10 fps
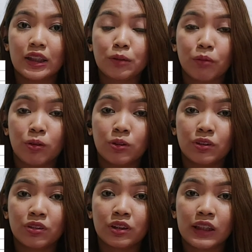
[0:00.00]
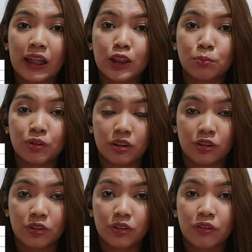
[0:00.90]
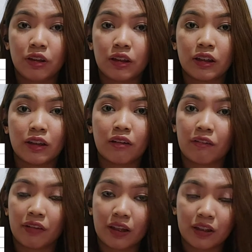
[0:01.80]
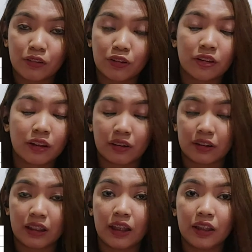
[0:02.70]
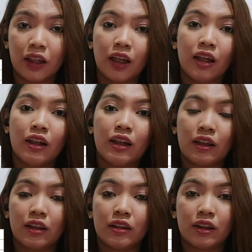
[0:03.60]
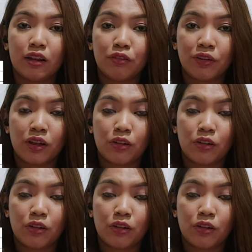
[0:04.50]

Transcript: sponsor slash petitioner, you can click on that or tick on that. And if